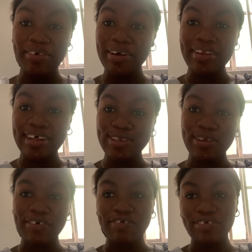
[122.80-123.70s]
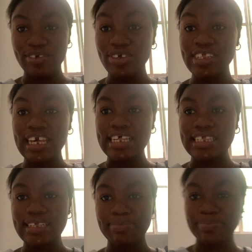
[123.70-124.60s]
regular stuff.
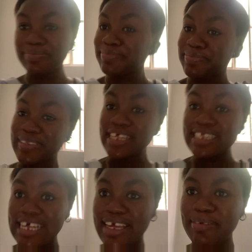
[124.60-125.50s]
Let's see.